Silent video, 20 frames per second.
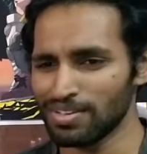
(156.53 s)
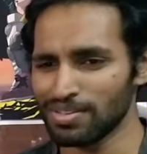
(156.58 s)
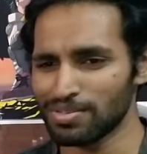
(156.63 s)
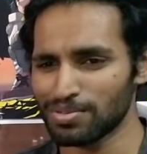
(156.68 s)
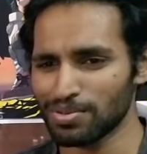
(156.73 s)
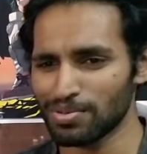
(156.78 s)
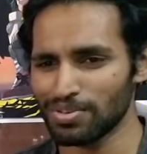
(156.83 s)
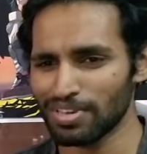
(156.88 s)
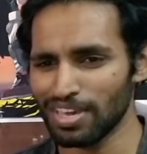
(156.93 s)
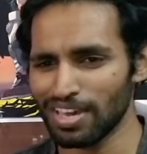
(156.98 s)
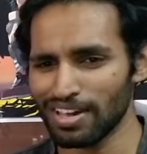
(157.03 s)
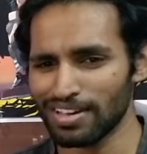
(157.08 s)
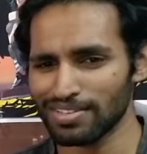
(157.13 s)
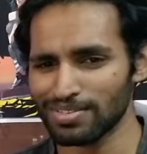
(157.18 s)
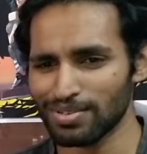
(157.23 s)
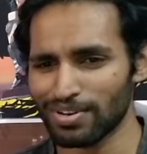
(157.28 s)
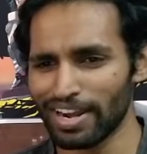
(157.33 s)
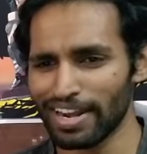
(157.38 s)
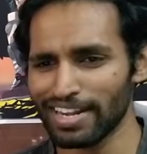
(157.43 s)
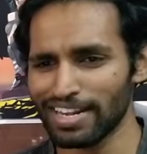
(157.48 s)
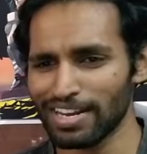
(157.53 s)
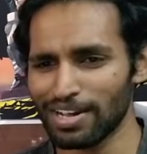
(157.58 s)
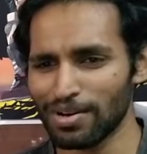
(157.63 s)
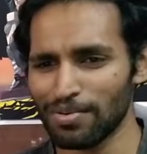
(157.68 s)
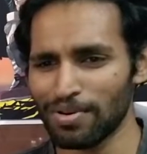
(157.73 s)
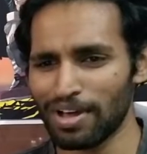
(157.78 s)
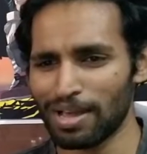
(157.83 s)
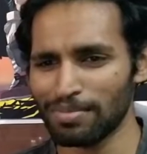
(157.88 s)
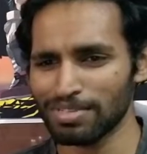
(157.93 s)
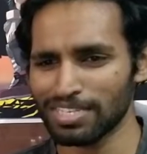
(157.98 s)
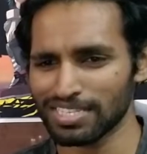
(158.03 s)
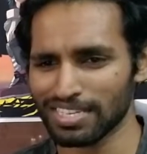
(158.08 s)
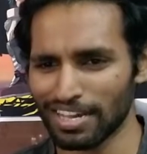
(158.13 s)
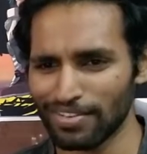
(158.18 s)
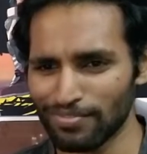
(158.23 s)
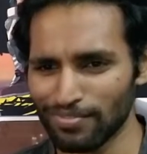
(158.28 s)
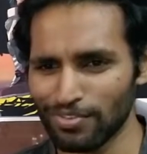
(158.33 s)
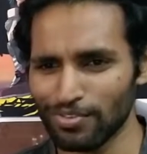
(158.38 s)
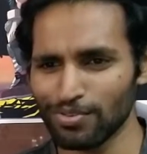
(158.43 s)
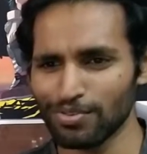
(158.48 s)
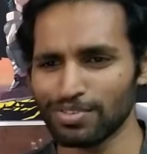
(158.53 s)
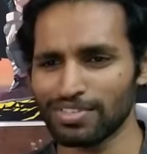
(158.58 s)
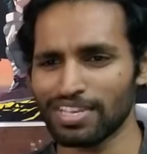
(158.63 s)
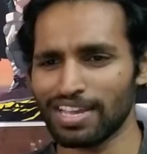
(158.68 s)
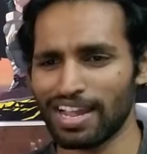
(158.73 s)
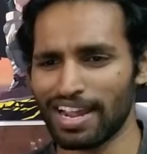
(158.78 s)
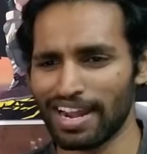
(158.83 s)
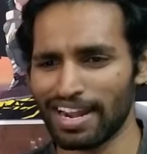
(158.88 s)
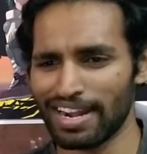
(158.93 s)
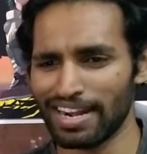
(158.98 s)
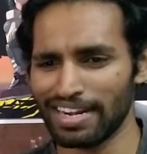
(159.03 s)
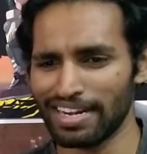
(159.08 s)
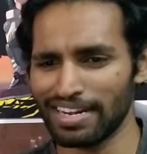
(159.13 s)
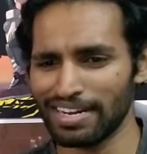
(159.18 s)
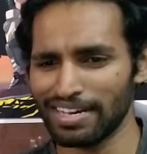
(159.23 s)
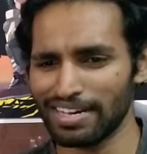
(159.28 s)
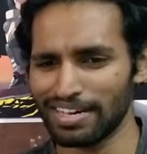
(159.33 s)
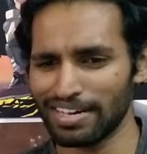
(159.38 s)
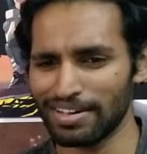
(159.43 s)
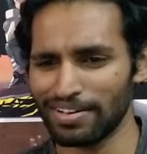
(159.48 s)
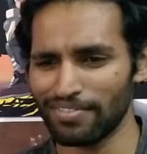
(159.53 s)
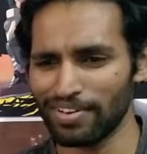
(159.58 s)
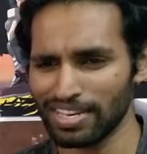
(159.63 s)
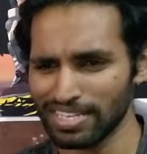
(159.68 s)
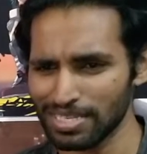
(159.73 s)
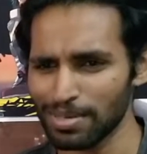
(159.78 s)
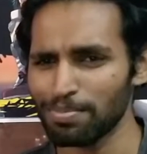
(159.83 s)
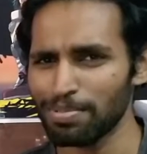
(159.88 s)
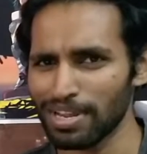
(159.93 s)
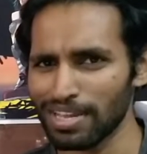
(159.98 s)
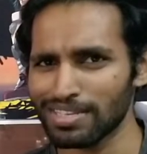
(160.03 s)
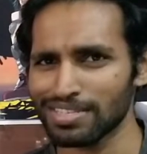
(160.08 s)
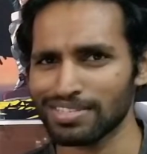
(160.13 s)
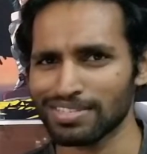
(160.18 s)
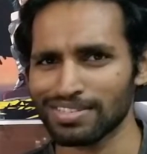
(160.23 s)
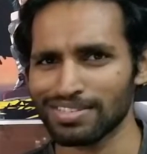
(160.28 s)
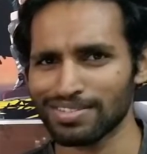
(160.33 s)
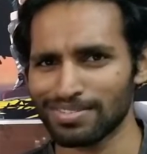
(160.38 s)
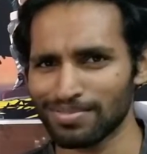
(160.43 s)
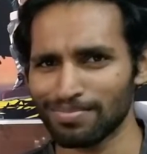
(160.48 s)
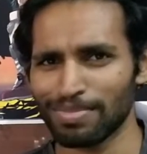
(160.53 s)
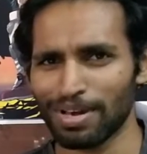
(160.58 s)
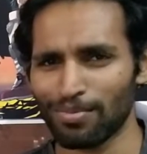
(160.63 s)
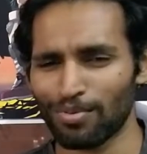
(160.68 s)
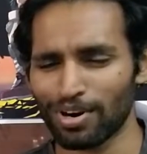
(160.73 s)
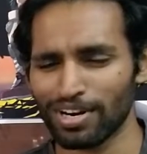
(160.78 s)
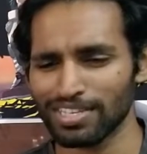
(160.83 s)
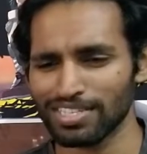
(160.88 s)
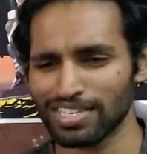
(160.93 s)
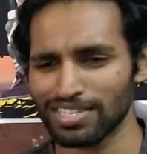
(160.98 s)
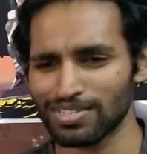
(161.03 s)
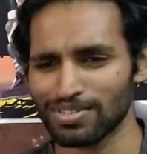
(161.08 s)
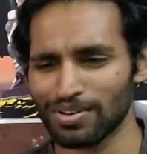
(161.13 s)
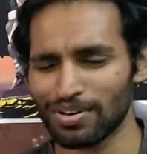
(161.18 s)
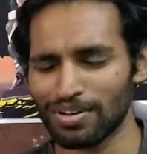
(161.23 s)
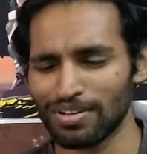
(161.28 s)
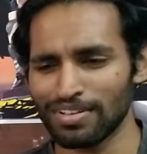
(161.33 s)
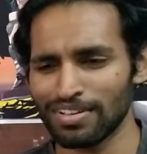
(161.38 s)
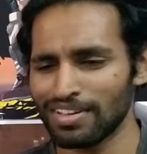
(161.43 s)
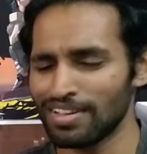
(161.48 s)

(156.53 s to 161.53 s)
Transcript: So yeah, so right now I'm just confused and very surprised by what I just saw.